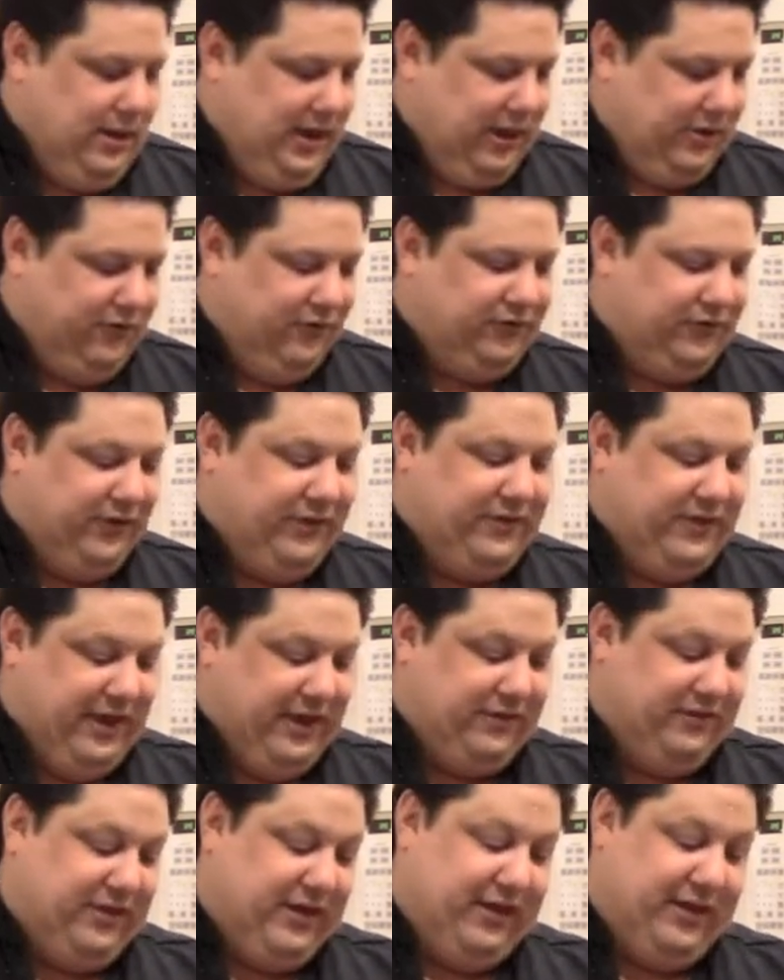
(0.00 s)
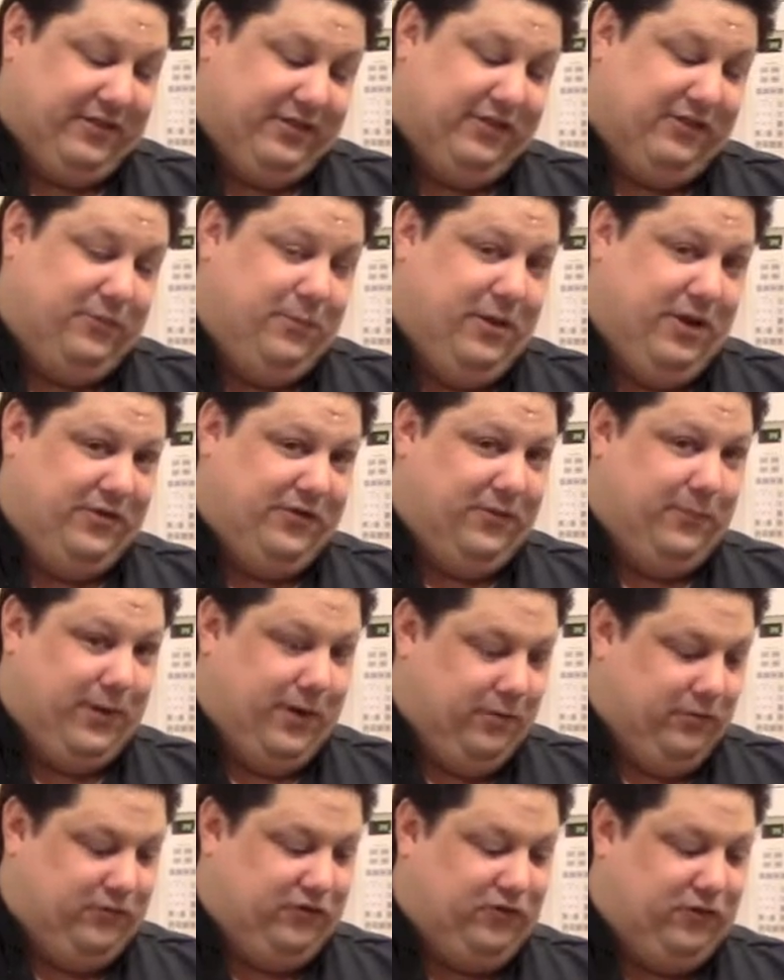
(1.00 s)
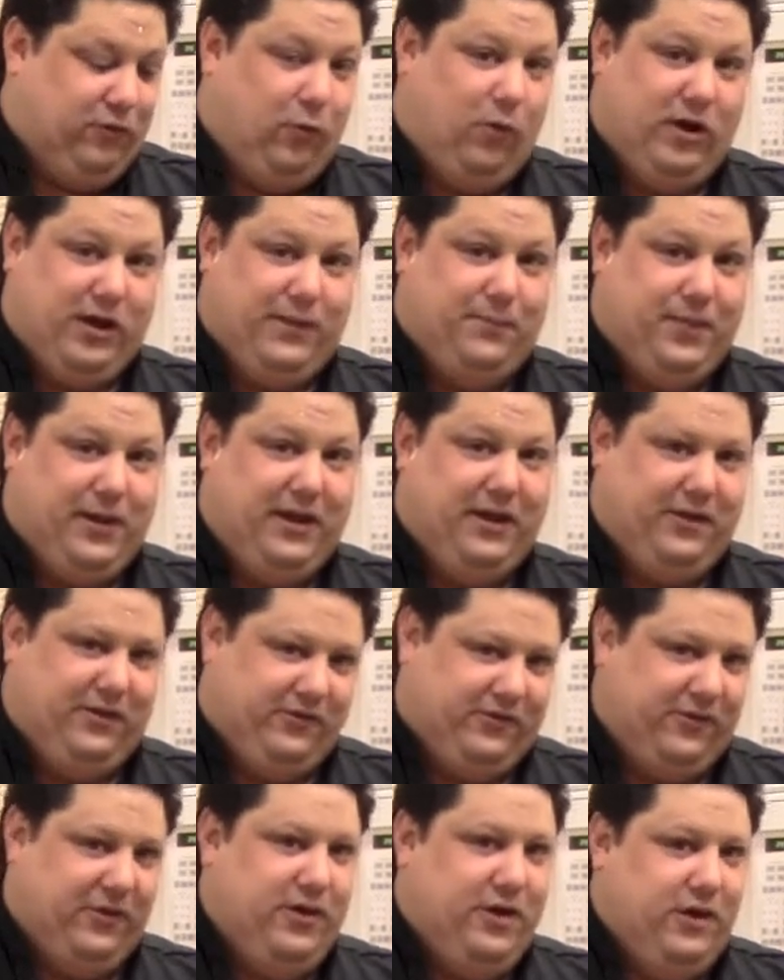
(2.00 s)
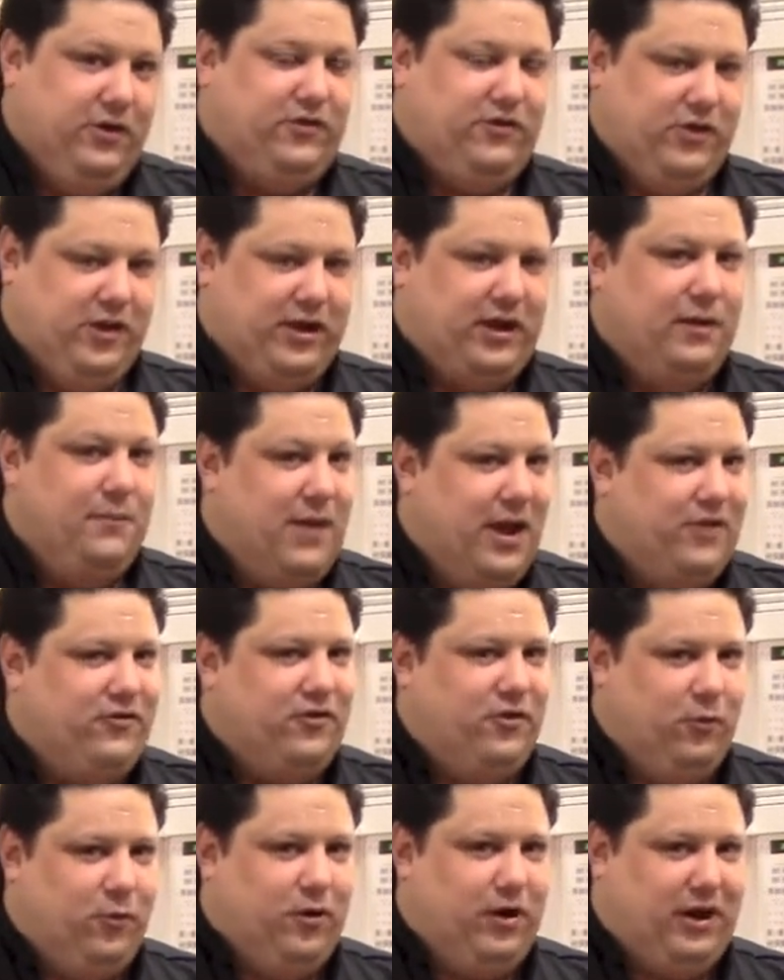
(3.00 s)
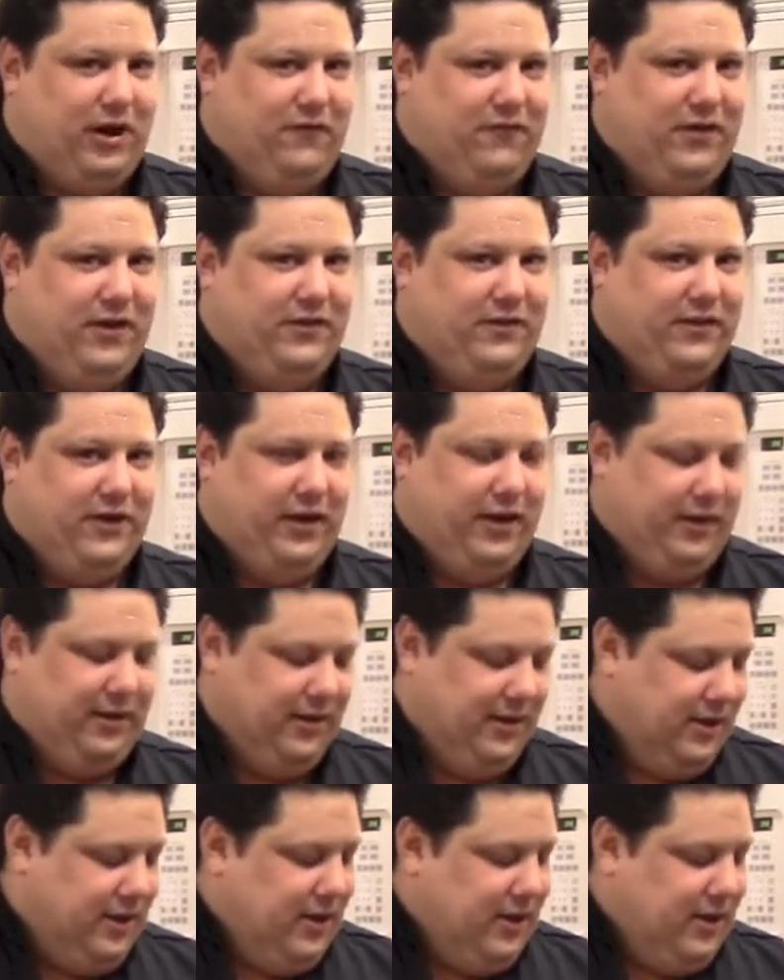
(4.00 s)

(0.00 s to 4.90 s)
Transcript: It usually takes to get this much about 20 pears. So you can imagine the work I've done today.